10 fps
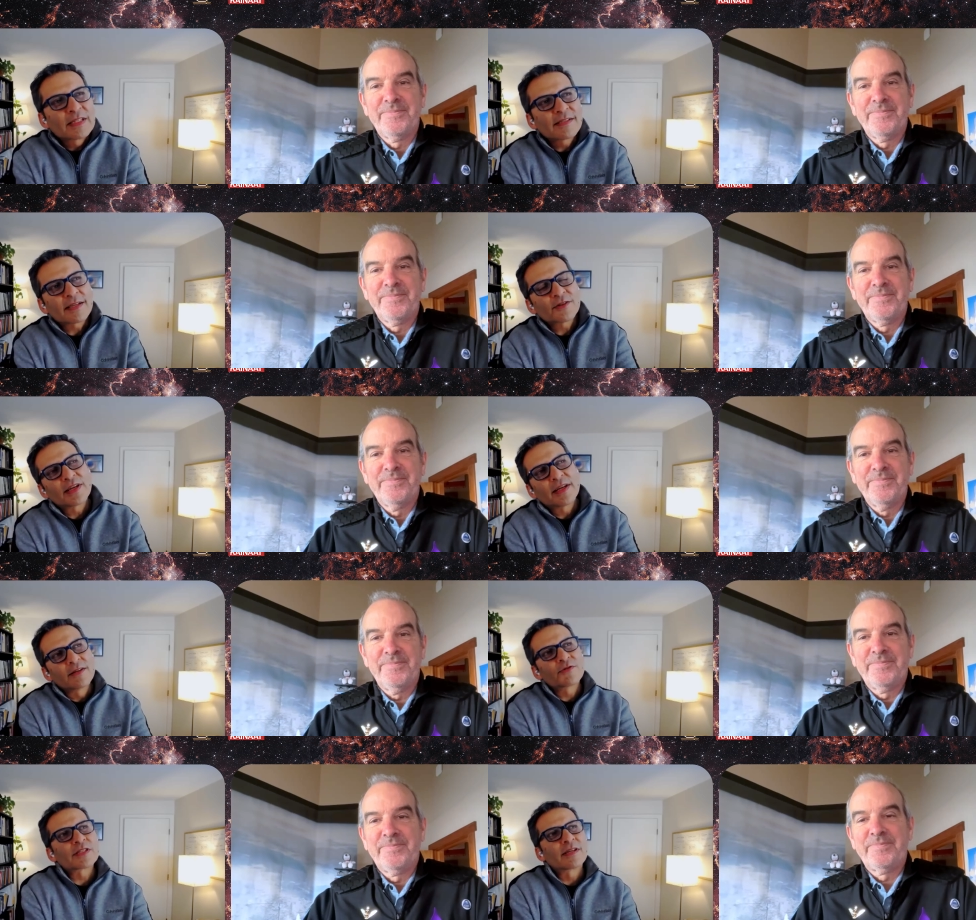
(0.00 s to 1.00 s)
Speaker 1: this is actually
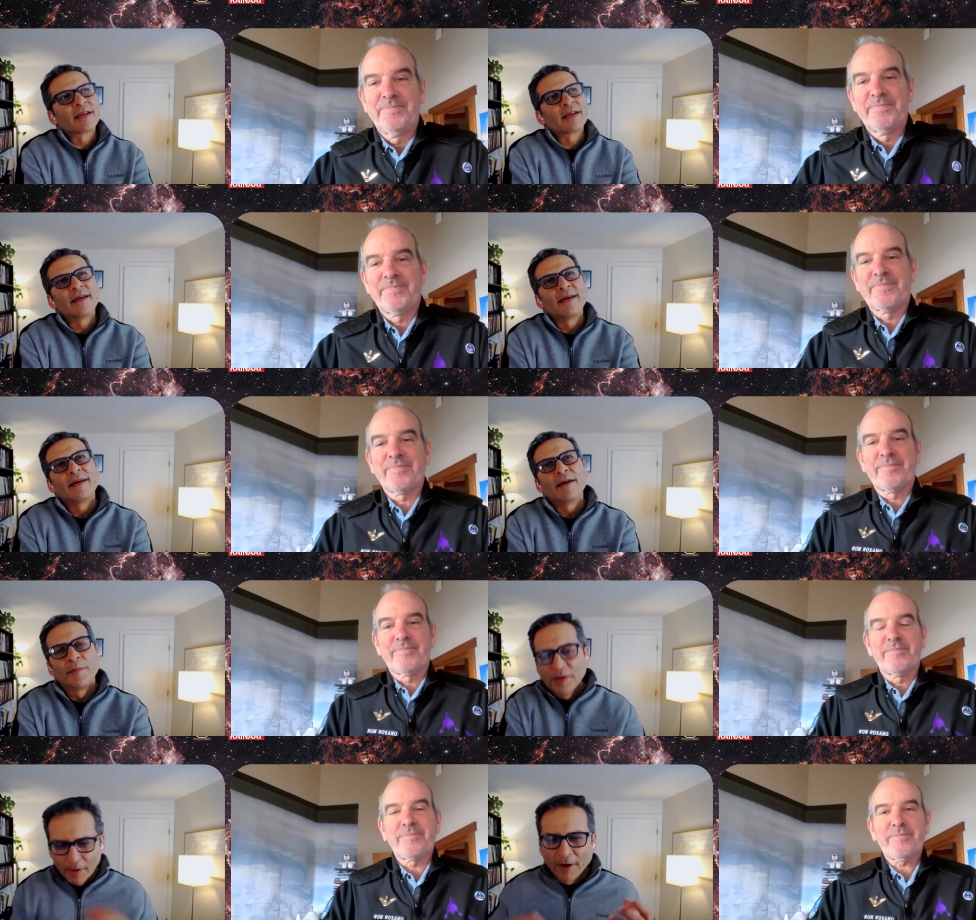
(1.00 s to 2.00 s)
interesting.
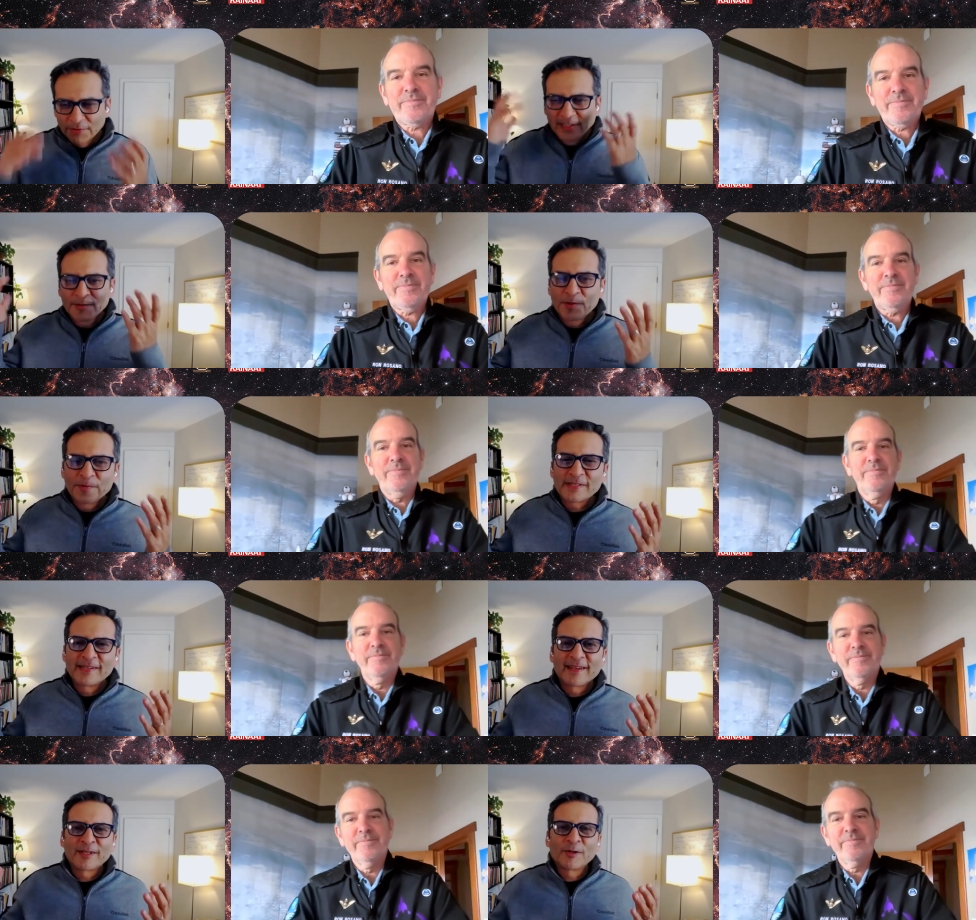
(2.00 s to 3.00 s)
I mean, oftentimes people
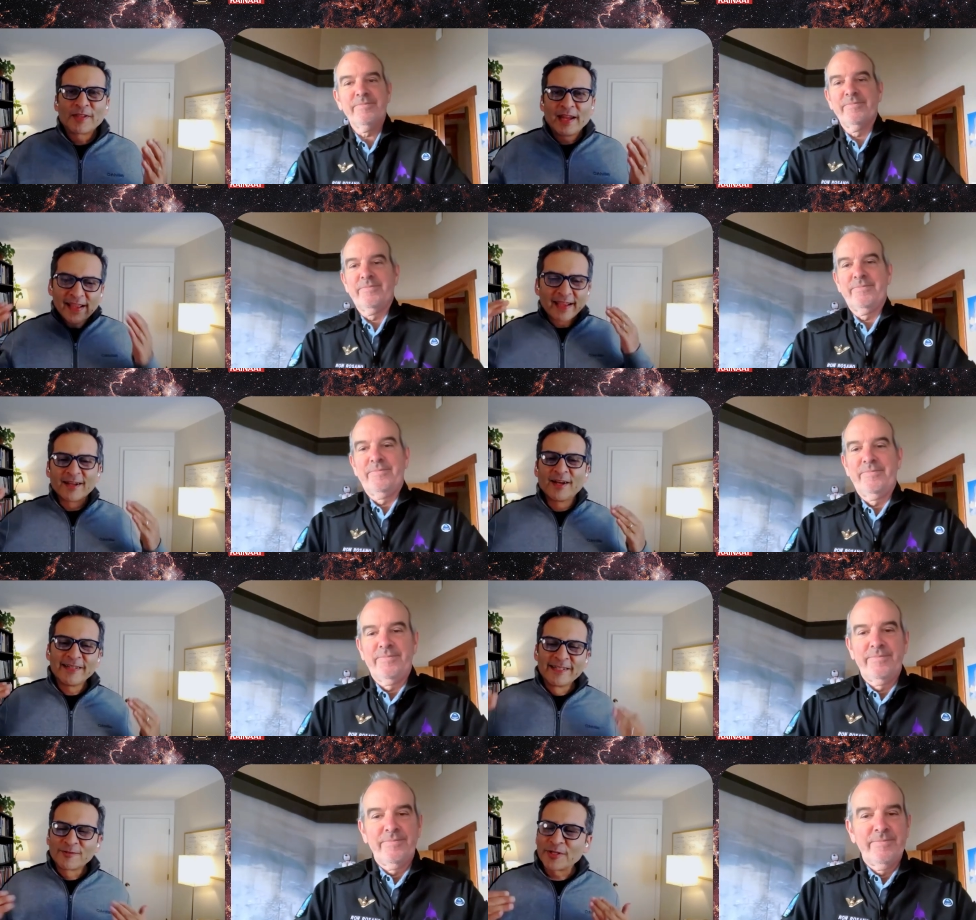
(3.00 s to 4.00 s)
say like, you know, that, hey, I
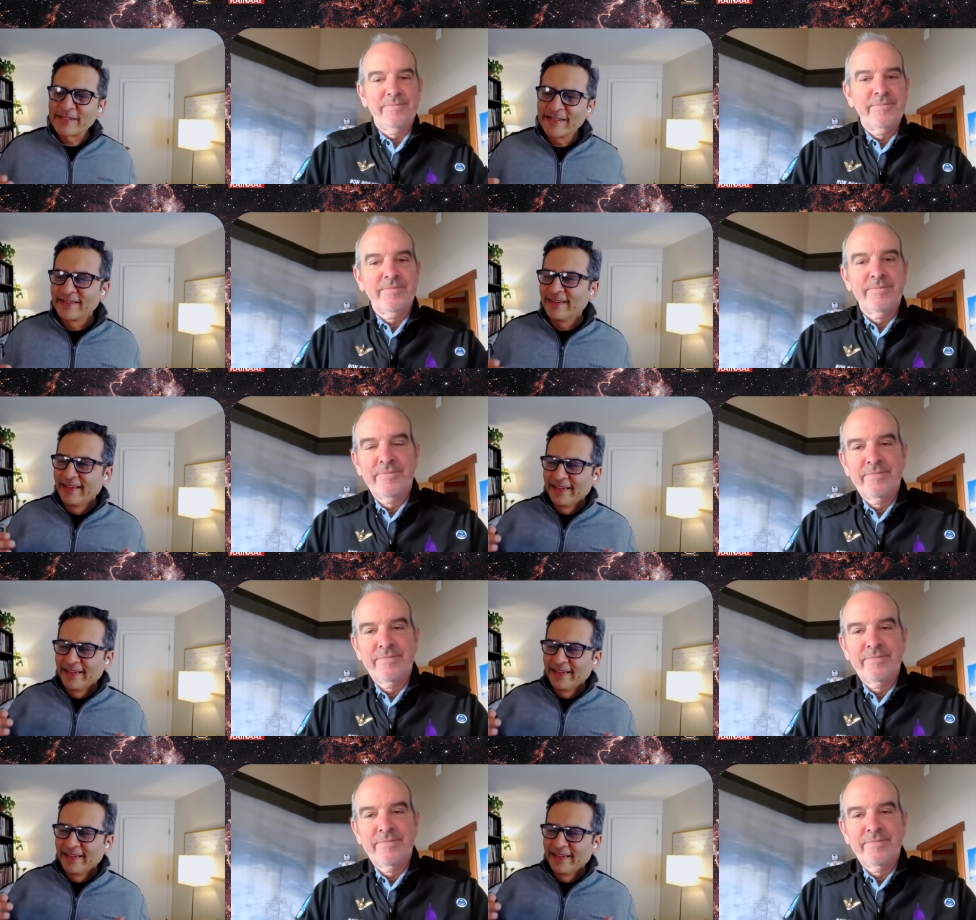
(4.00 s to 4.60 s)
got interested